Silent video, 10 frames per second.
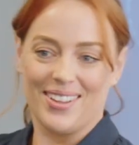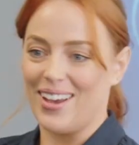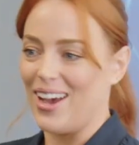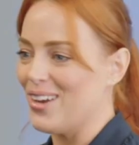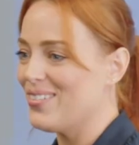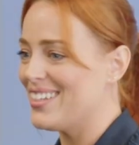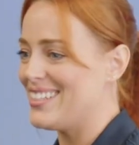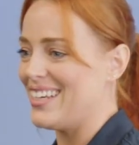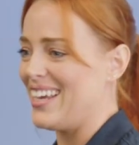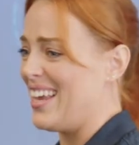I don't want to
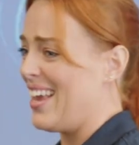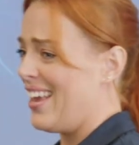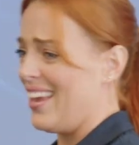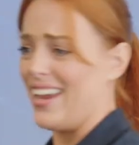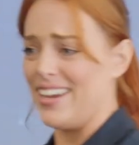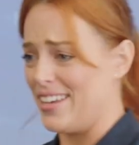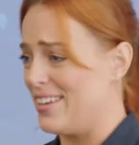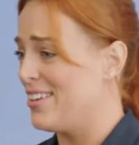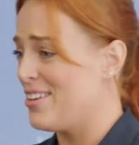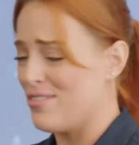see
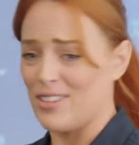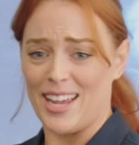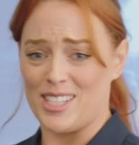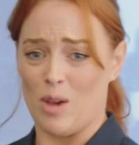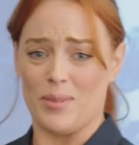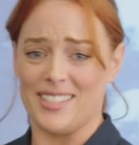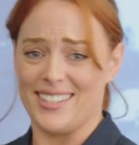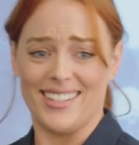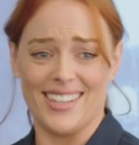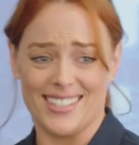any flat tummies
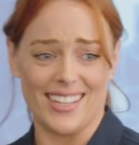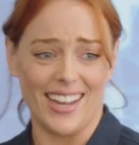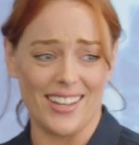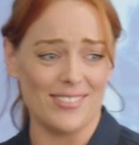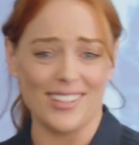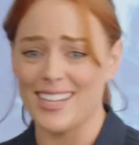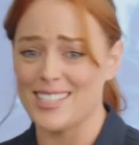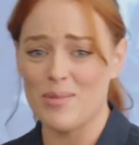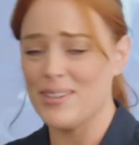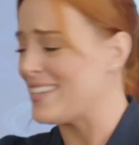in here today. Flat
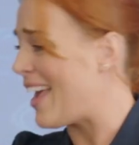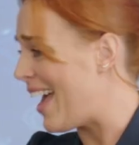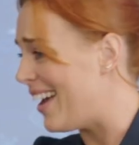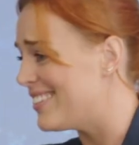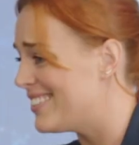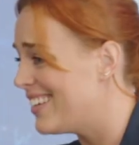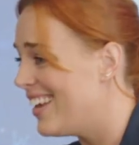tummies are out.